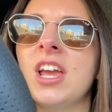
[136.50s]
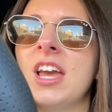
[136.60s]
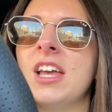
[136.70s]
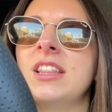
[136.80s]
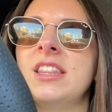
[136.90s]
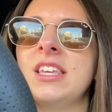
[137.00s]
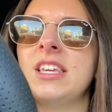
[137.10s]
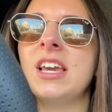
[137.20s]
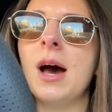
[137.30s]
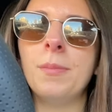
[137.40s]
and
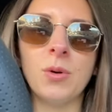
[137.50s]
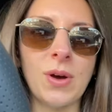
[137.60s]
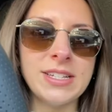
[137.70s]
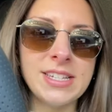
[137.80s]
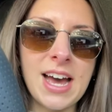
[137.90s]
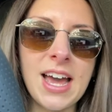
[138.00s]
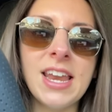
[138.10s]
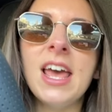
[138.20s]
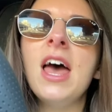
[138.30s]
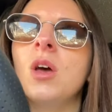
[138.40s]
the Upper West
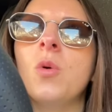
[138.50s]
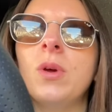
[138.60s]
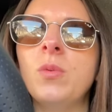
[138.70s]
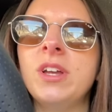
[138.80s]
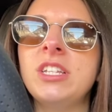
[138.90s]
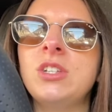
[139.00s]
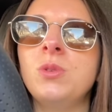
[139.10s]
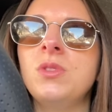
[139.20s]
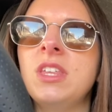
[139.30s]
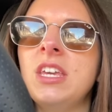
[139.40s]
Side. We went
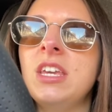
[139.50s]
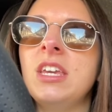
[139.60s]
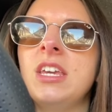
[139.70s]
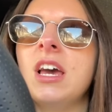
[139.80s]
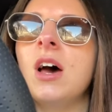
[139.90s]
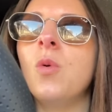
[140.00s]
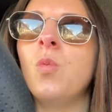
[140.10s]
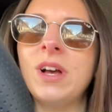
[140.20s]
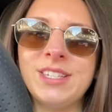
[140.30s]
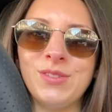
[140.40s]
to the
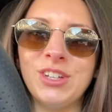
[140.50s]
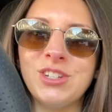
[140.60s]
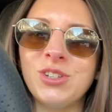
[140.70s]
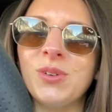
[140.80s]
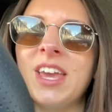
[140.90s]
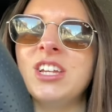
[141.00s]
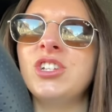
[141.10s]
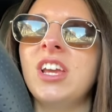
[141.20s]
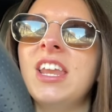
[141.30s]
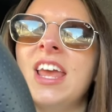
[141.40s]
West Village
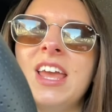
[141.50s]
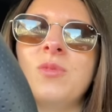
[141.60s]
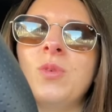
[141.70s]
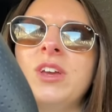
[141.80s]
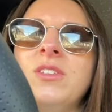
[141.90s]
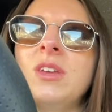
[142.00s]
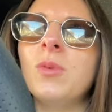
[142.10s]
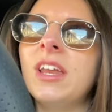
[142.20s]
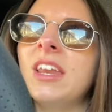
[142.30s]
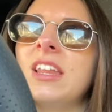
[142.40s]
location and we only
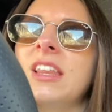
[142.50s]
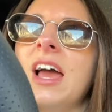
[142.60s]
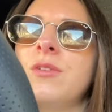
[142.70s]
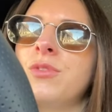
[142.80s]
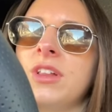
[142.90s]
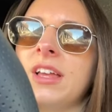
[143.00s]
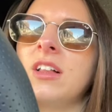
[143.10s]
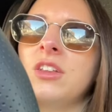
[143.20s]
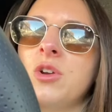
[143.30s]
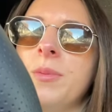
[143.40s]
waited in line for like a
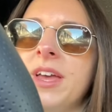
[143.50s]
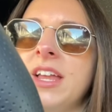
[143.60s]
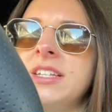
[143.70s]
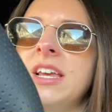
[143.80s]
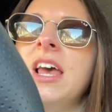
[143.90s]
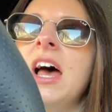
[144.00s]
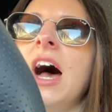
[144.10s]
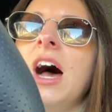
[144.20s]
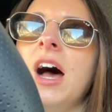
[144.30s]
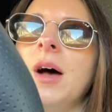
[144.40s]
little bit.
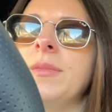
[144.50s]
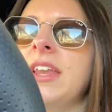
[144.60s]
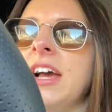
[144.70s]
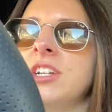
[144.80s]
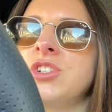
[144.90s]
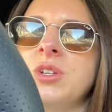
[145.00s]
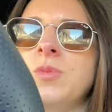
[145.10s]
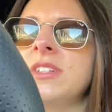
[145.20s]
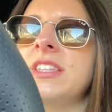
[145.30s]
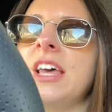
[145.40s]
Um, it actually
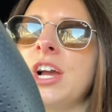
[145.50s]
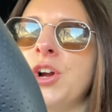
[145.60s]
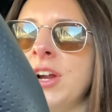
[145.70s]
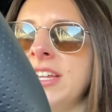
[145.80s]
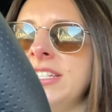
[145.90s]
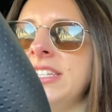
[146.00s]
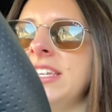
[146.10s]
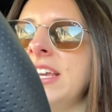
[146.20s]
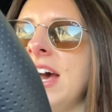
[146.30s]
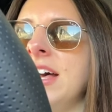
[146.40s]
wasn't that
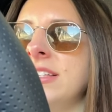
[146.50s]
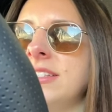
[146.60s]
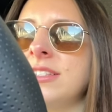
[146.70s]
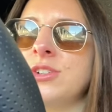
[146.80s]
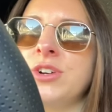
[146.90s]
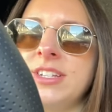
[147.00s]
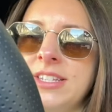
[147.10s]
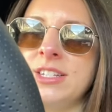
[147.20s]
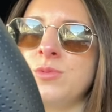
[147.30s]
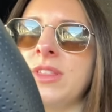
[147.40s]
crazy, as
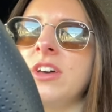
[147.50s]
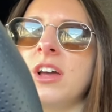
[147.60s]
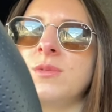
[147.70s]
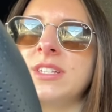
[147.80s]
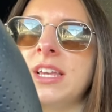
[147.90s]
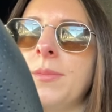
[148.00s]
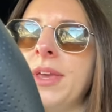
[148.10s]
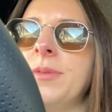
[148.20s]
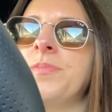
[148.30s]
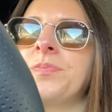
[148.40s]
crazy as we thought it was gonna
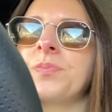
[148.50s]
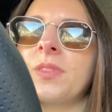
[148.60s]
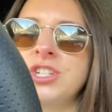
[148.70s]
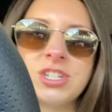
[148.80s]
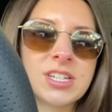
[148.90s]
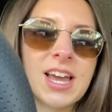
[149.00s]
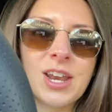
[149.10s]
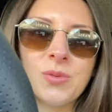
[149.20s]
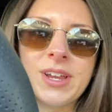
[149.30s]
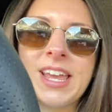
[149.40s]
be. Just to kind
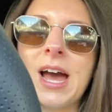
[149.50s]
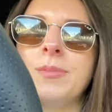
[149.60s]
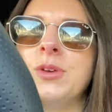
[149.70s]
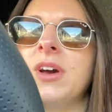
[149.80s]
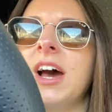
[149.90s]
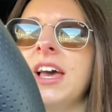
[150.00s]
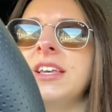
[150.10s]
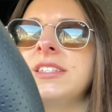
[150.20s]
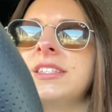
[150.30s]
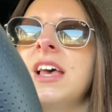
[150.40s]
of recap you
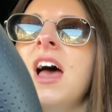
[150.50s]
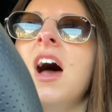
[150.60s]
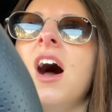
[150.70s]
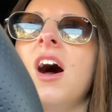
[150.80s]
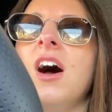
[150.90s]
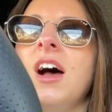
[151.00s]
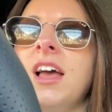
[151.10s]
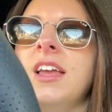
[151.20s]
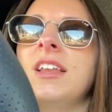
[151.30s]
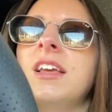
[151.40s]
guys,
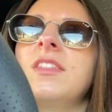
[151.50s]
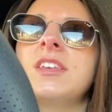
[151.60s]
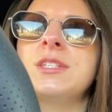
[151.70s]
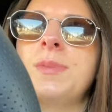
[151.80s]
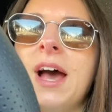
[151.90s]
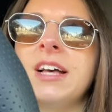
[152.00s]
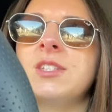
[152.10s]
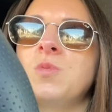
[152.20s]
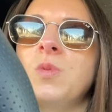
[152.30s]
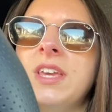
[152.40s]
on this
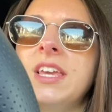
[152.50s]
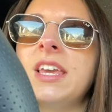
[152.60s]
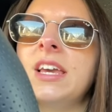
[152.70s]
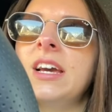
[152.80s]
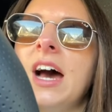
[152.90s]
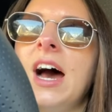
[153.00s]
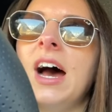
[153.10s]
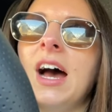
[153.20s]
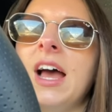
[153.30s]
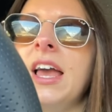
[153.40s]
past week.
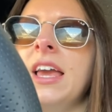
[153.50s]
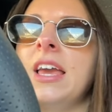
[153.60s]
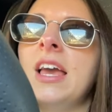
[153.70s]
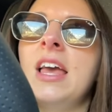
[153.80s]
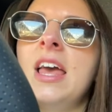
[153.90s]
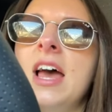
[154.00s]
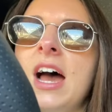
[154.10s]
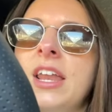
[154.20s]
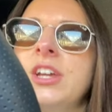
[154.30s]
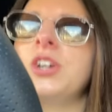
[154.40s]
I
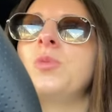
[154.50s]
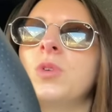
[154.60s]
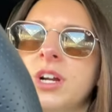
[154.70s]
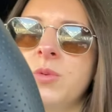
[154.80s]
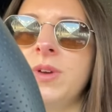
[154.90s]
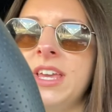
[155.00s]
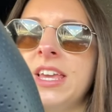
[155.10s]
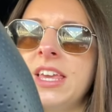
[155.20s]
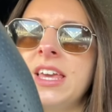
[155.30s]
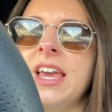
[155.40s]
had a good work week
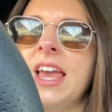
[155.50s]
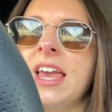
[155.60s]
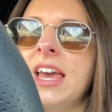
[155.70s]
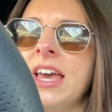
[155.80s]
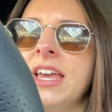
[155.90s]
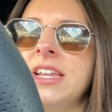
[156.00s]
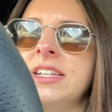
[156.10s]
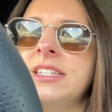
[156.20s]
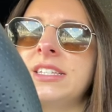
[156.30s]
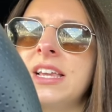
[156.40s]

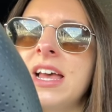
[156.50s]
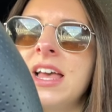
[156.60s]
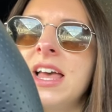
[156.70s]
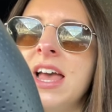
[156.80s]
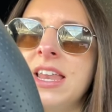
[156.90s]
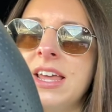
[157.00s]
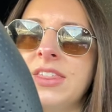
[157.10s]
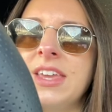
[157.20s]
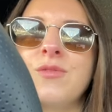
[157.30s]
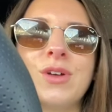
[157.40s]
and
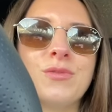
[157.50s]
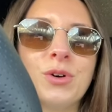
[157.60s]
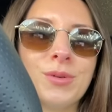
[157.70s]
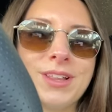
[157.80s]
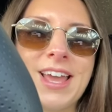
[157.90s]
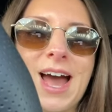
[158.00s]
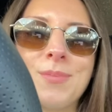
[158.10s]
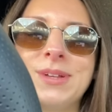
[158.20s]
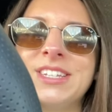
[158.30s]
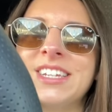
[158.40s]
nothing eventful really
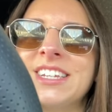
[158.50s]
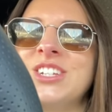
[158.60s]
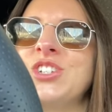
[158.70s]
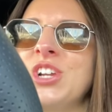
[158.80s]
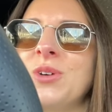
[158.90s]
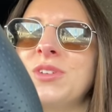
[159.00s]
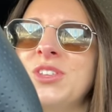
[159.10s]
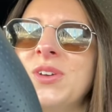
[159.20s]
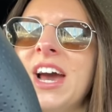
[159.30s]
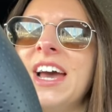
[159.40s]
happened to share with
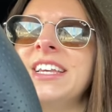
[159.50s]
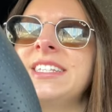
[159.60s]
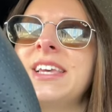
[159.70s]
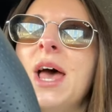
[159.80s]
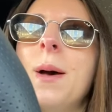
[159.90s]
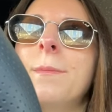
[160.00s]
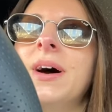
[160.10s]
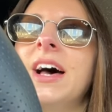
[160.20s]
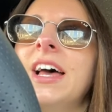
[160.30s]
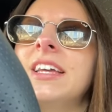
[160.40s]
you guys,
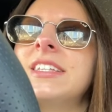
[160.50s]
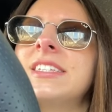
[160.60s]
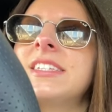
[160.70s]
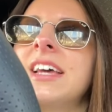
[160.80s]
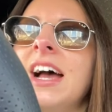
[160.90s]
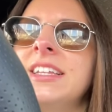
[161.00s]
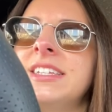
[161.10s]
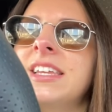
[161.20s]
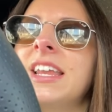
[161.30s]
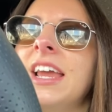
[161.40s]
but I
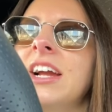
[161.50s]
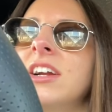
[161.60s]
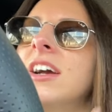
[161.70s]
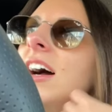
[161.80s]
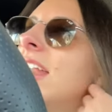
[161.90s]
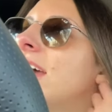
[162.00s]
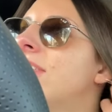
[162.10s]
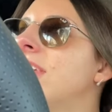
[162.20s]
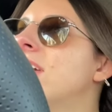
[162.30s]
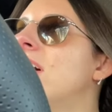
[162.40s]
did get a haircut, I
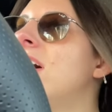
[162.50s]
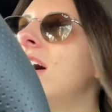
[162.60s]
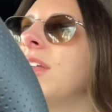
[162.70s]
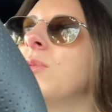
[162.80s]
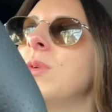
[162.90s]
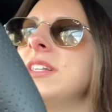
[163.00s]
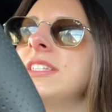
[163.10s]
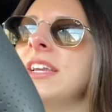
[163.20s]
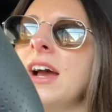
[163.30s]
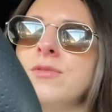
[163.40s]
think, on
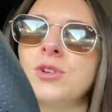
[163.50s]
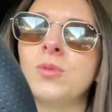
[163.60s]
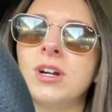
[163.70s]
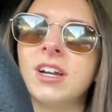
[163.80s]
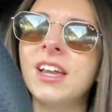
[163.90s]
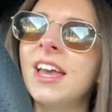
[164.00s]
Wednesday after work,